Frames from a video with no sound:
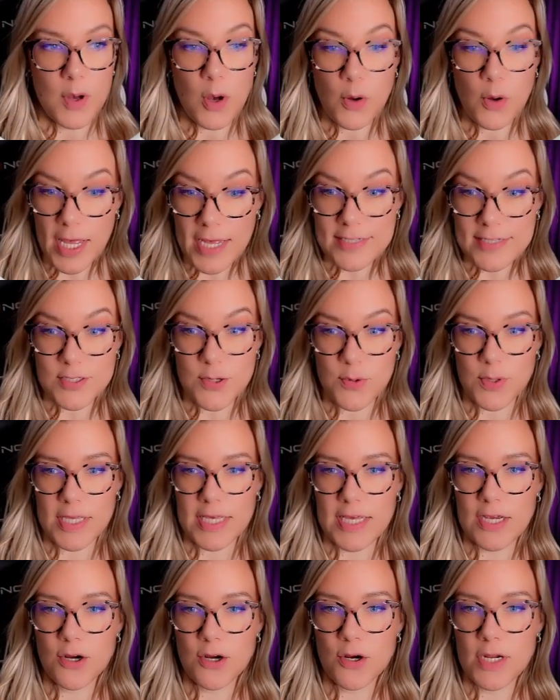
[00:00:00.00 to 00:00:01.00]
Okay, so
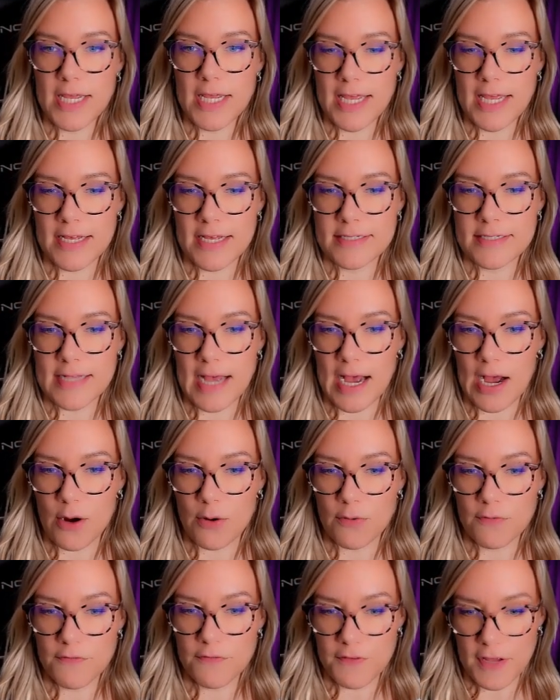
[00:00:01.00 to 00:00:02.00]
here is
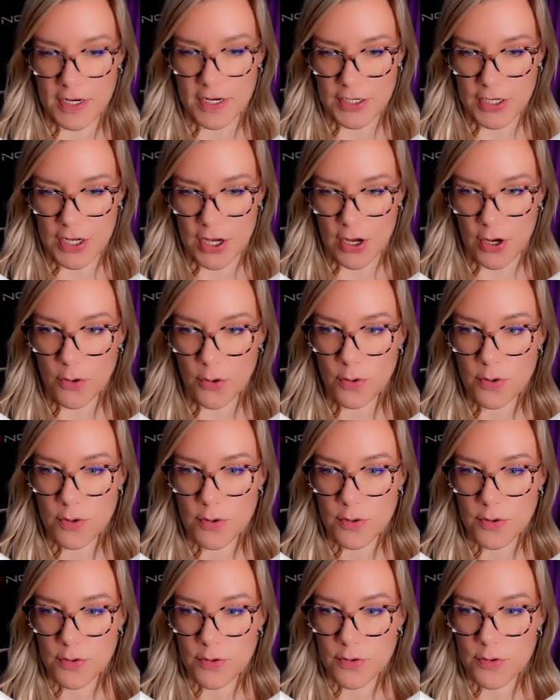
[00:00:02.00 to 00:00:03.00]
our video
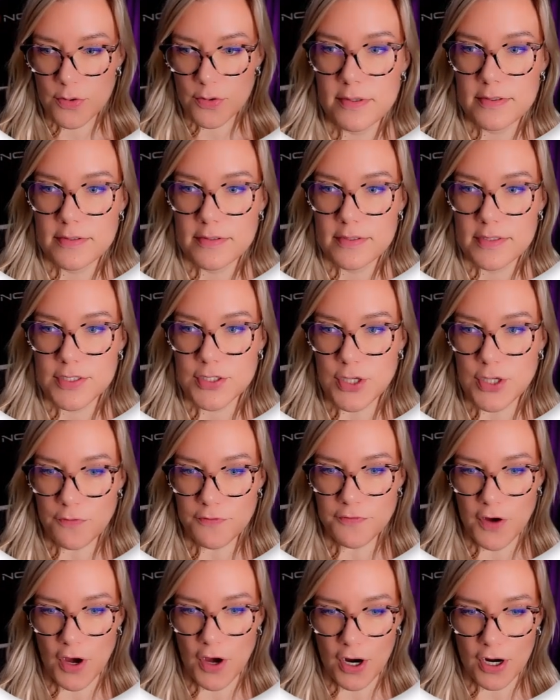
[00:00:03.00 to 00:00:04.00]
so
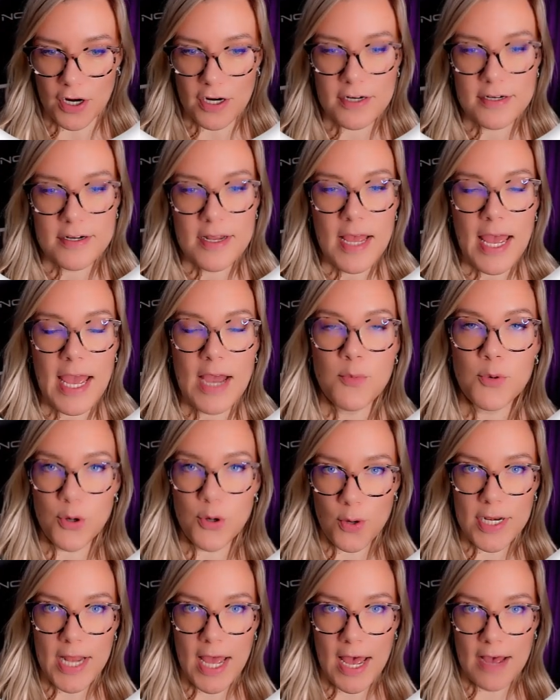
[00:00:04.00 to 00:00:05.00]
far, and we're
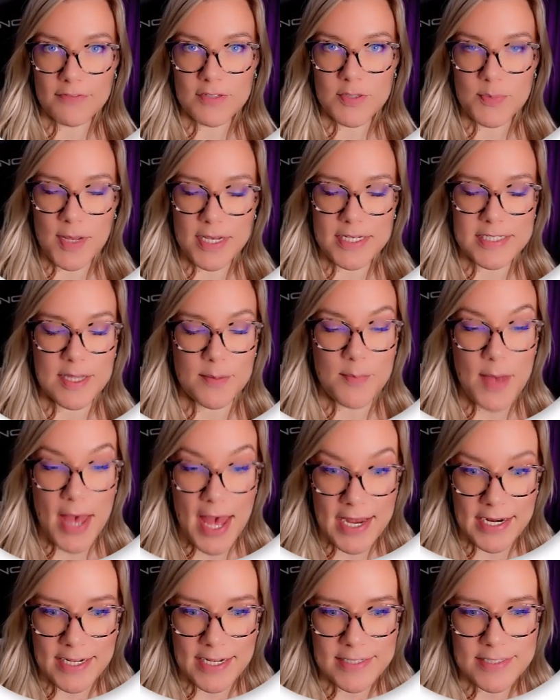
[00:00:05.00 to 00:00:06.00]
going to have to make some
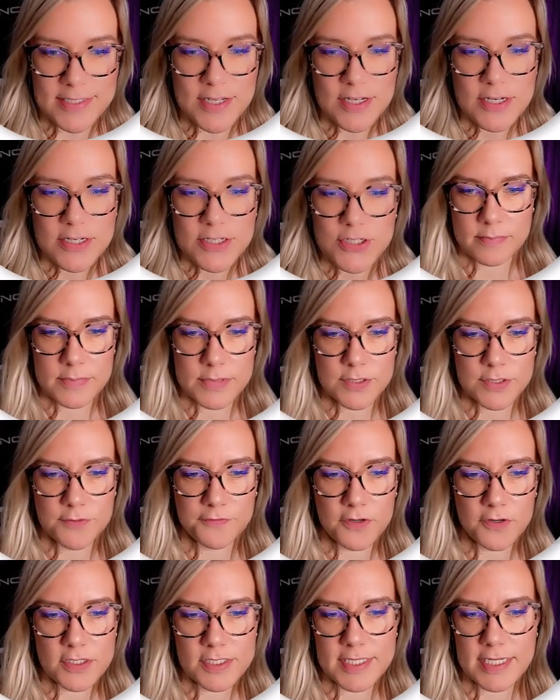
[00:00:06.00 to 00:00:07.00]
edits. So
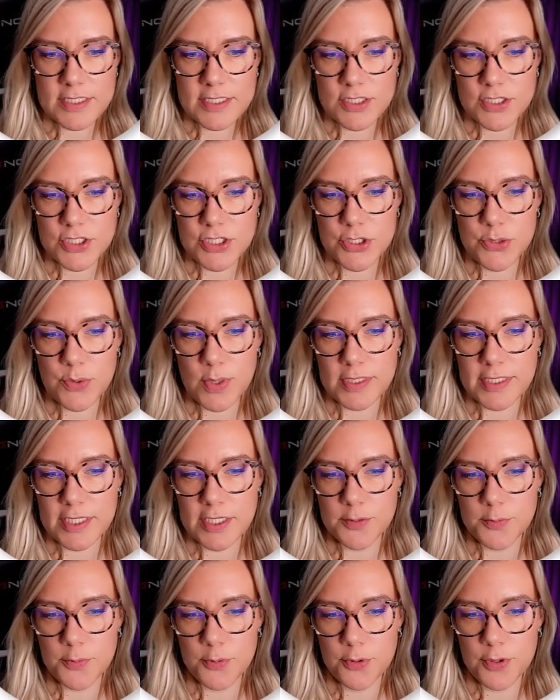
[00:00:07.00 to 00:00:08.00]
first let's do a
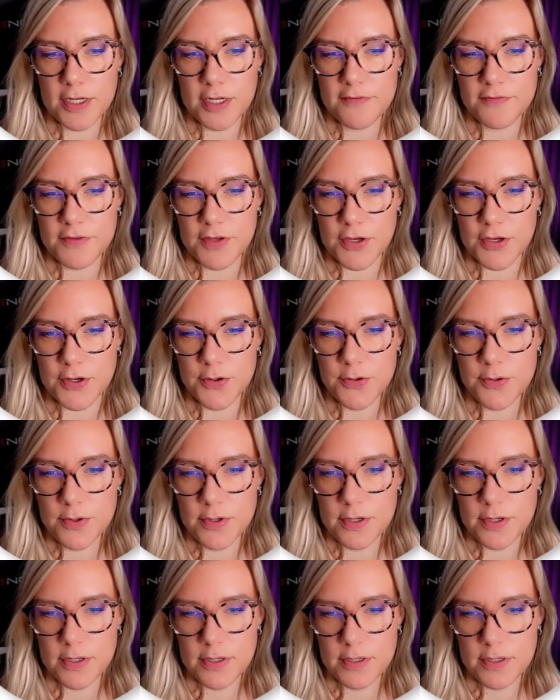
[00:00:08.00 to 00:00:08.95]
little preview.